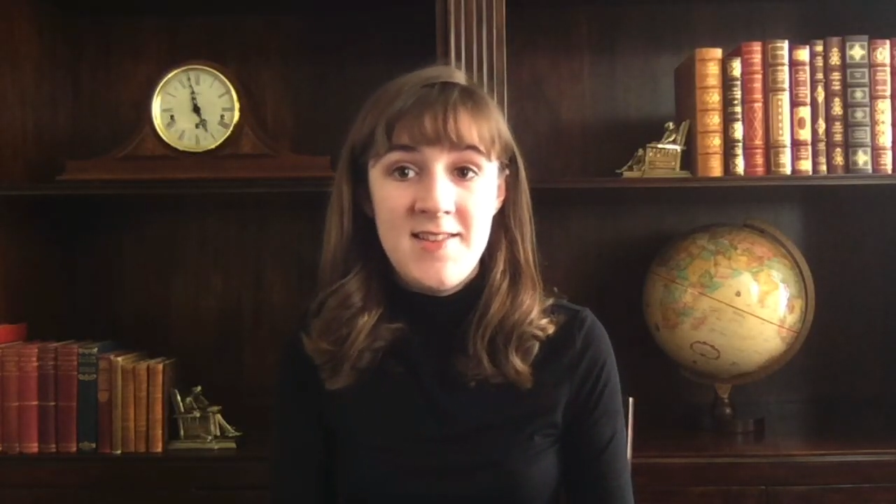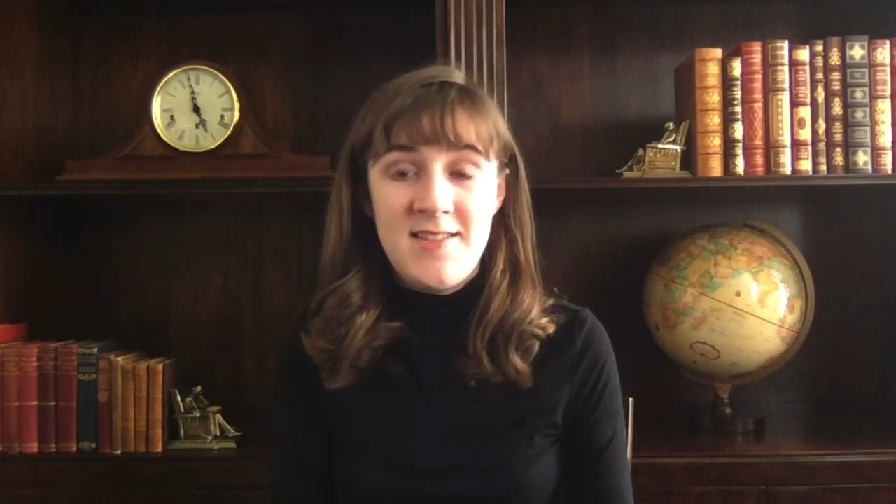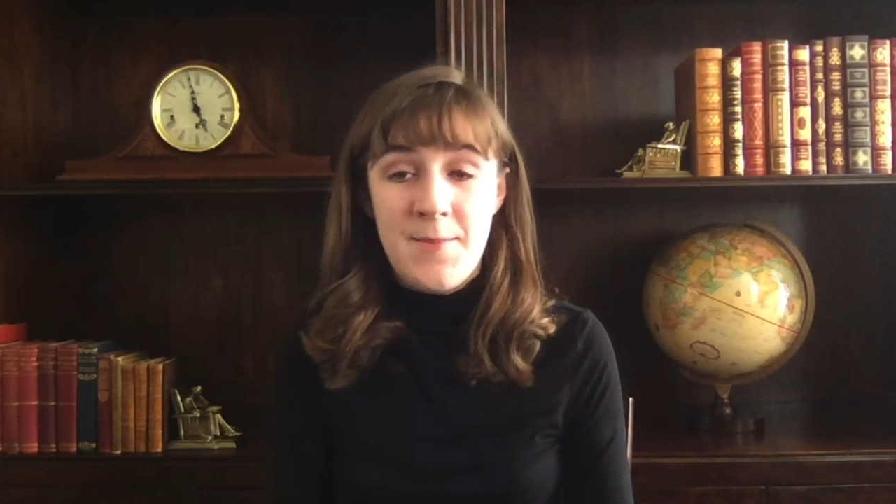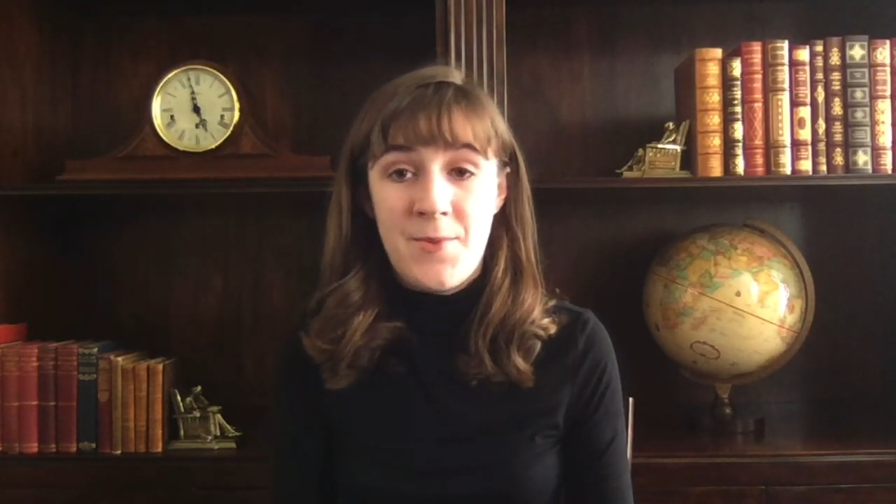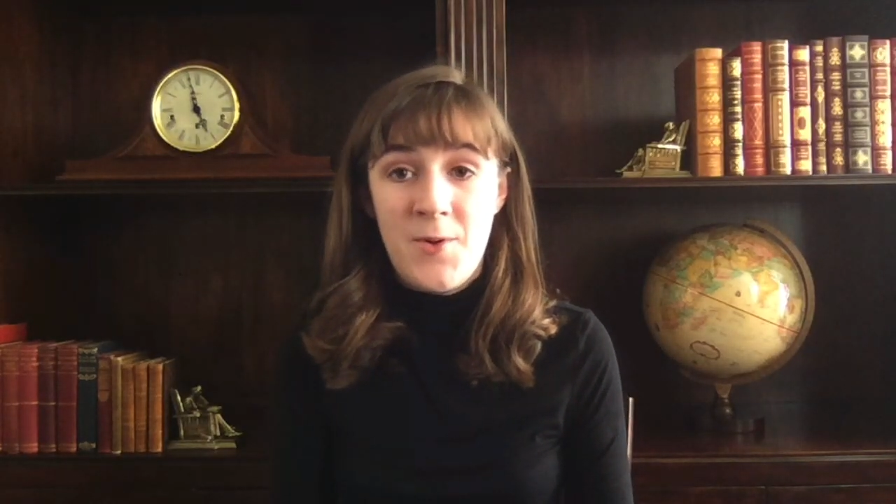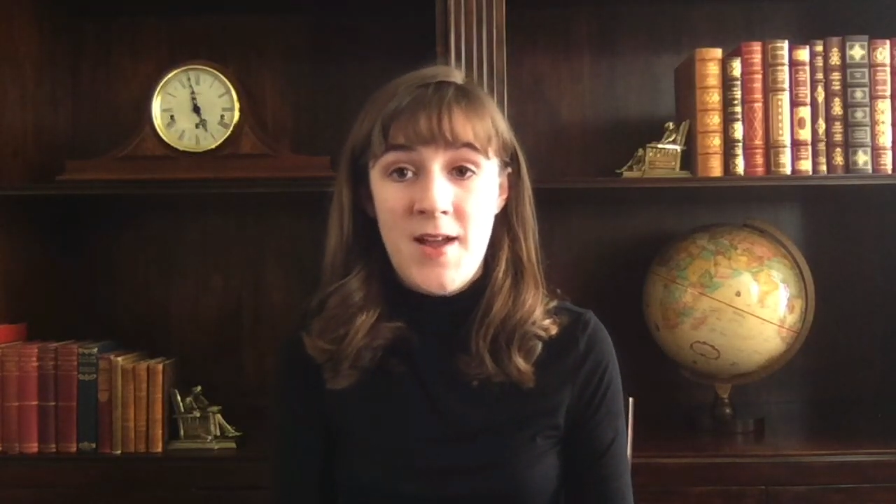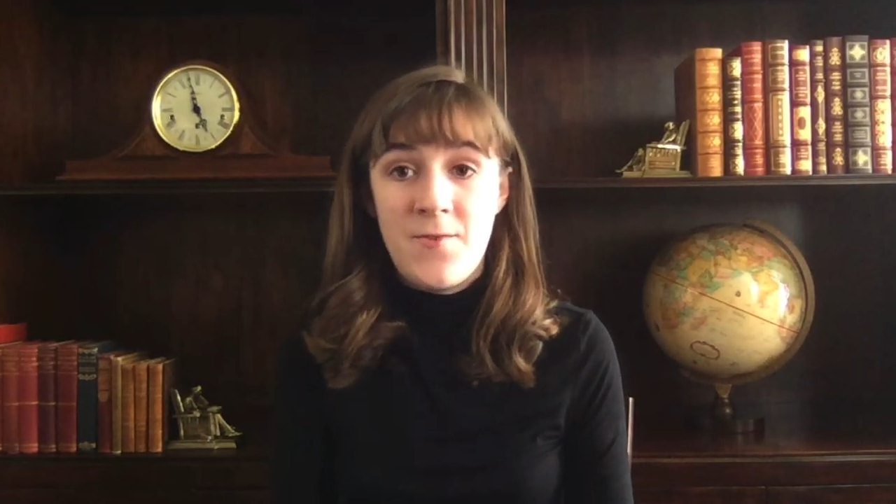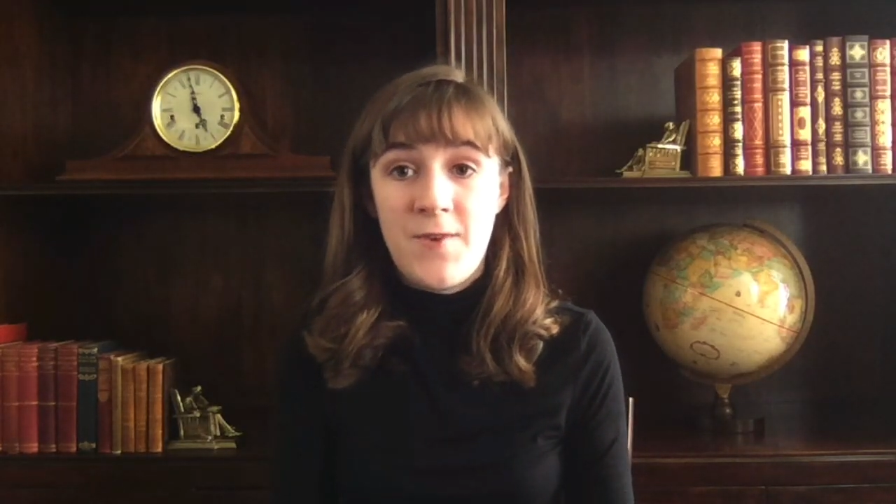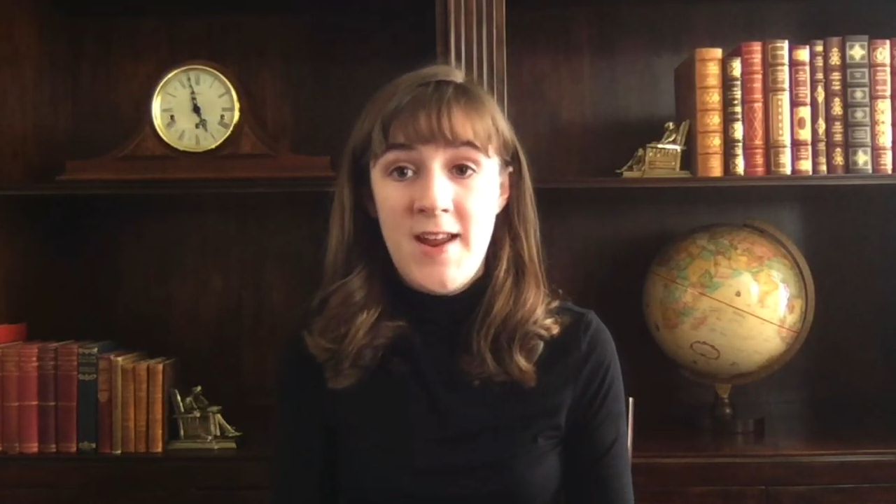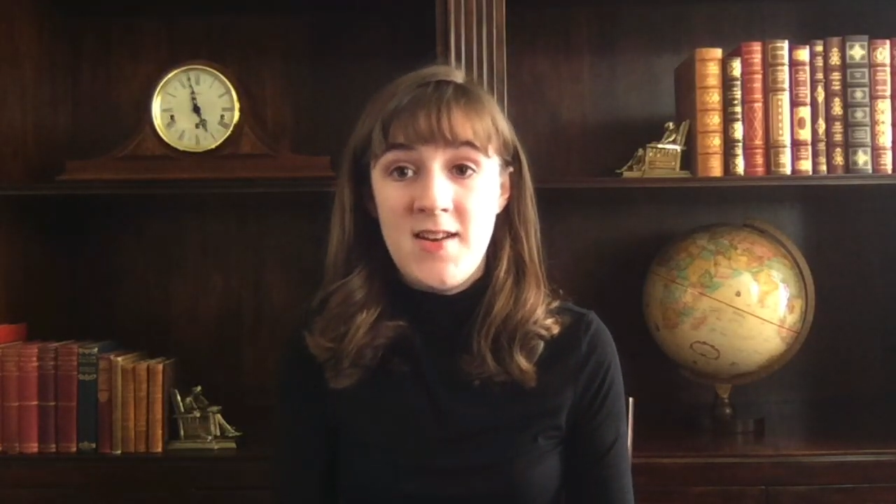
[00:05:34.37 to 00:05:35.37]
simple, and
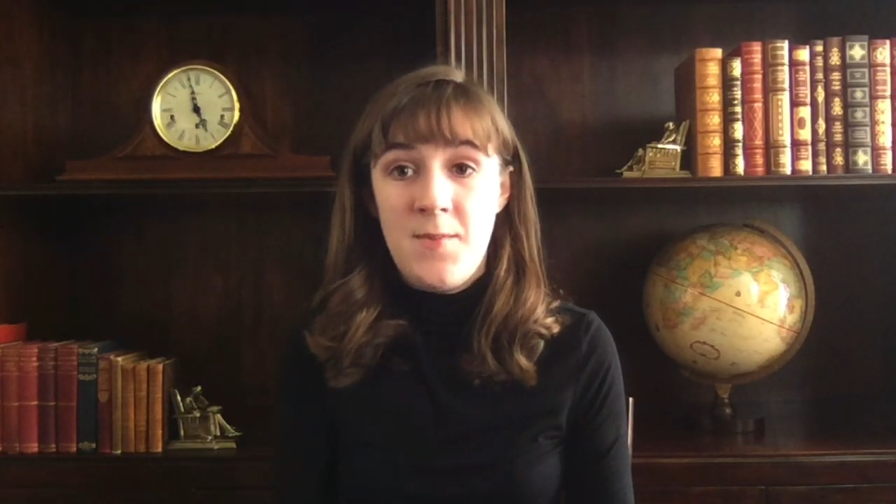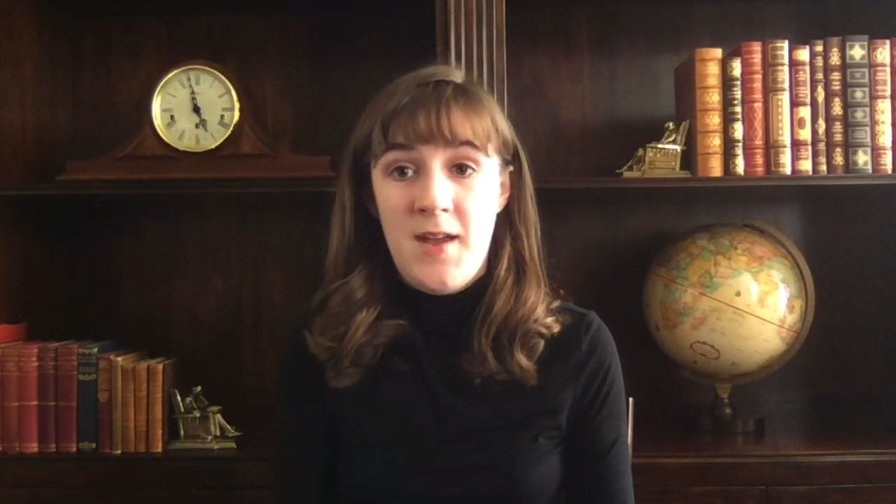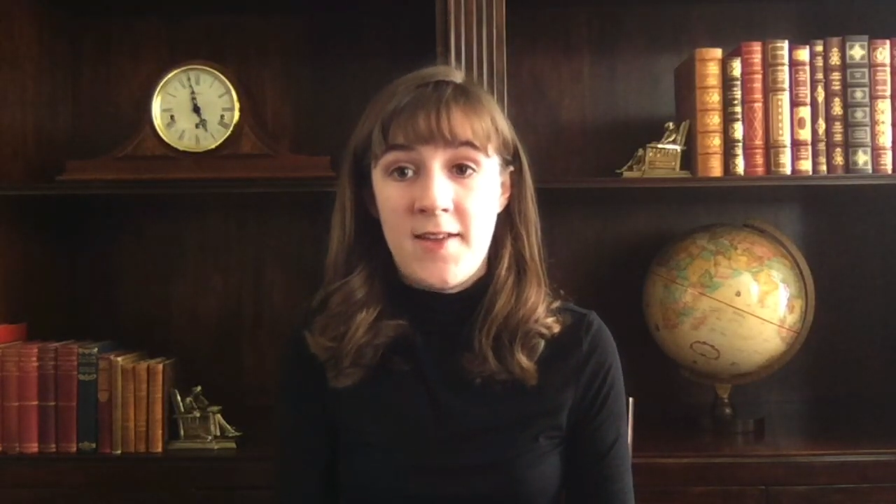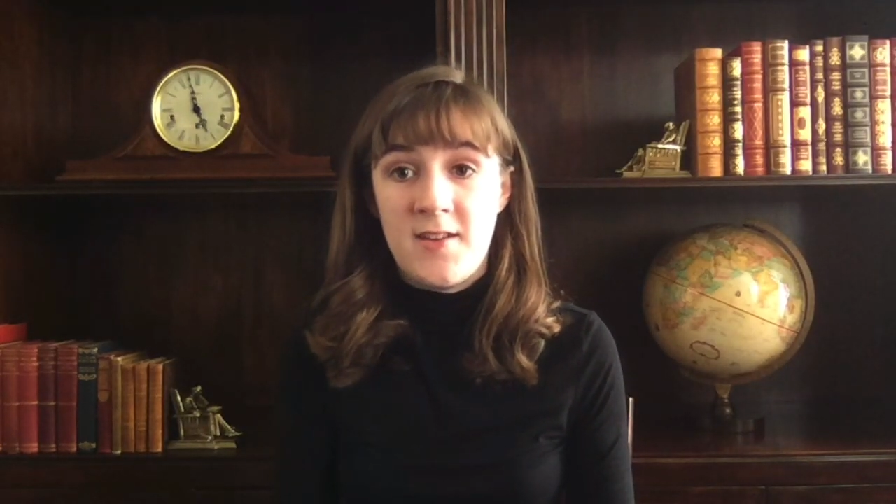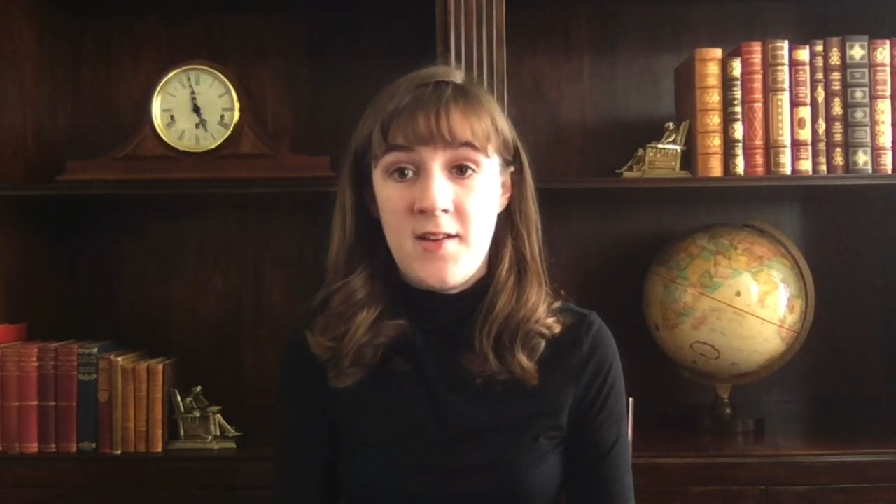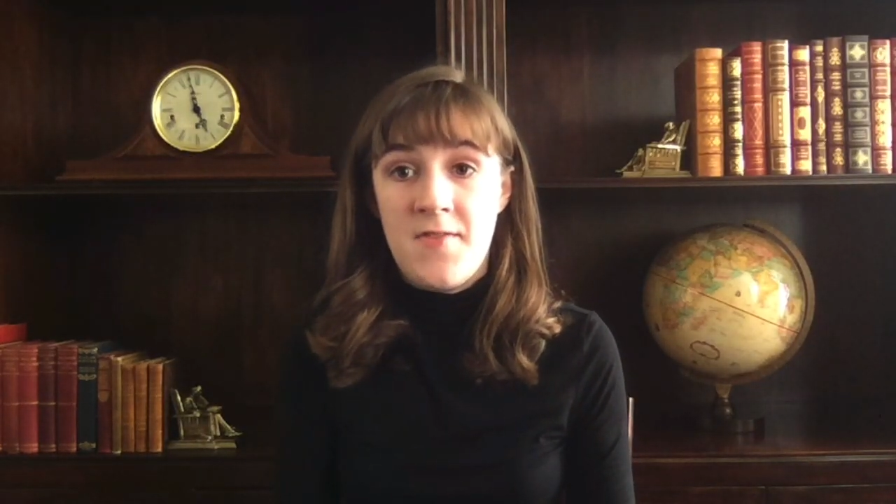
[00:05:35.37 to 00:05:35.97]
frank depiction